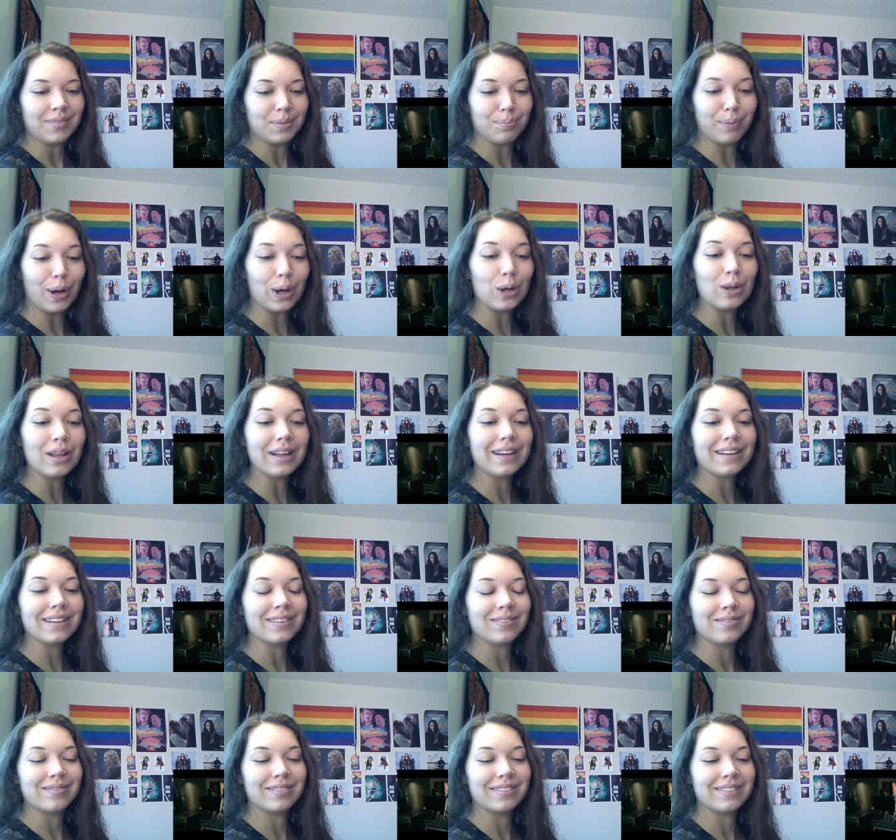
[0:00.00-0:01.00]
Bowling?
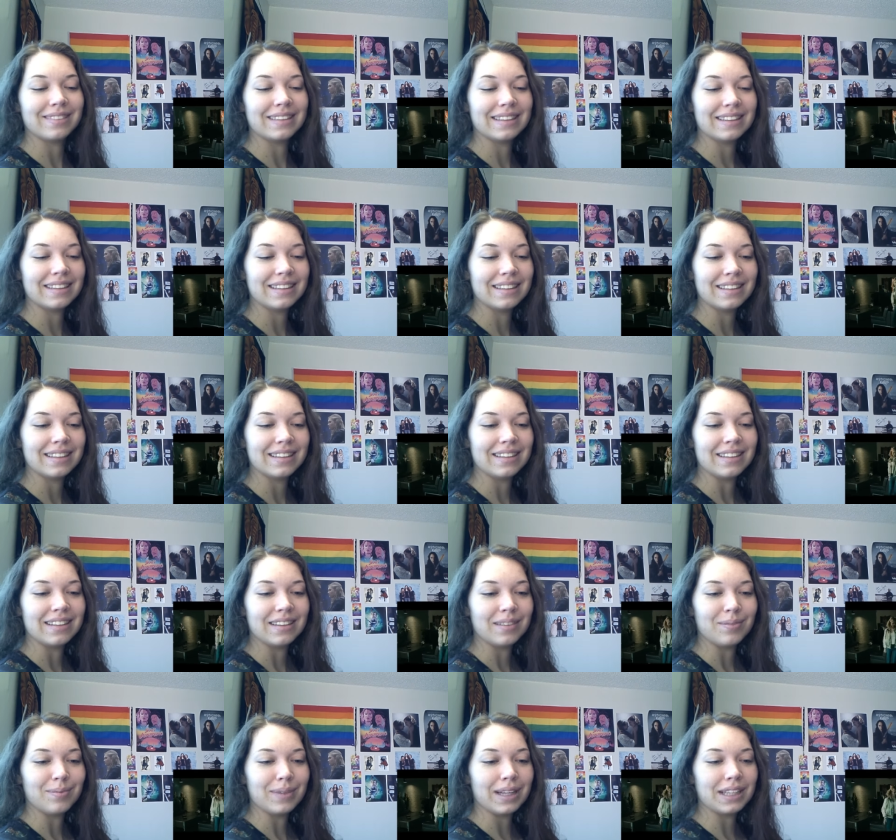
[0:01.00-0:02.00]

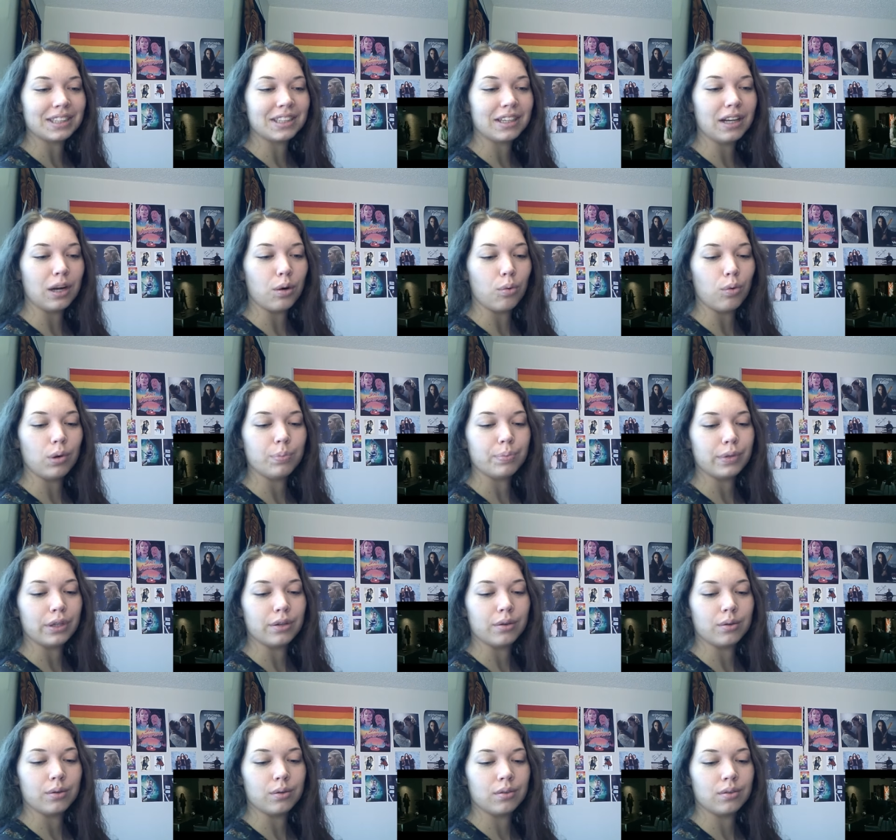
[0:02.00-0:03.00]
Man, she gonna whoop
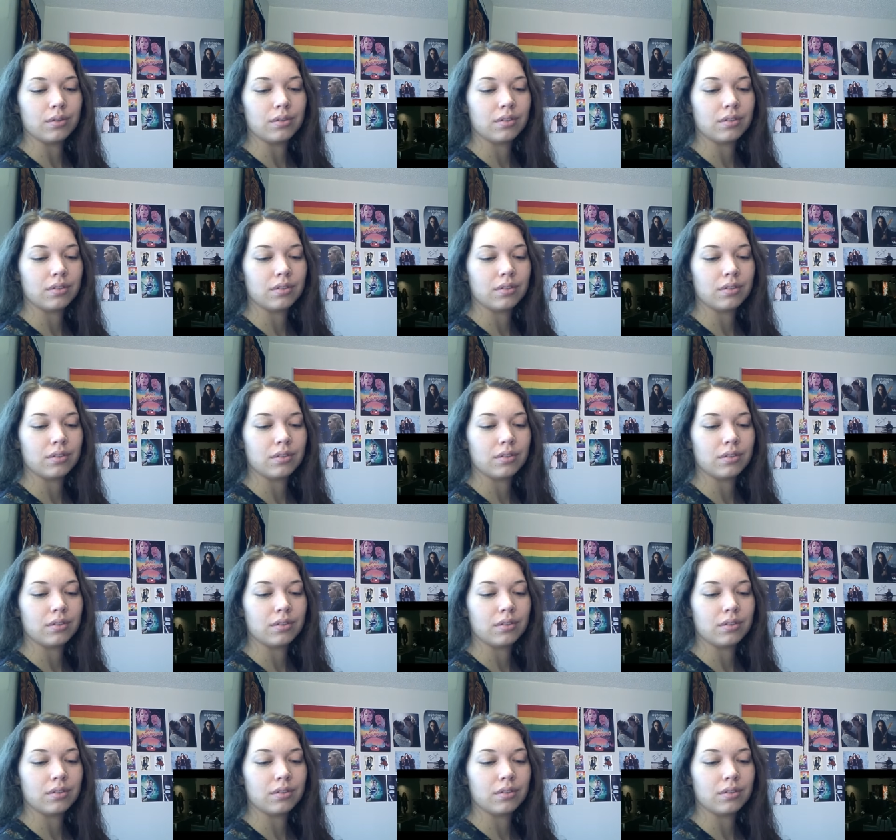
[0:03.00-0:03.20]
you.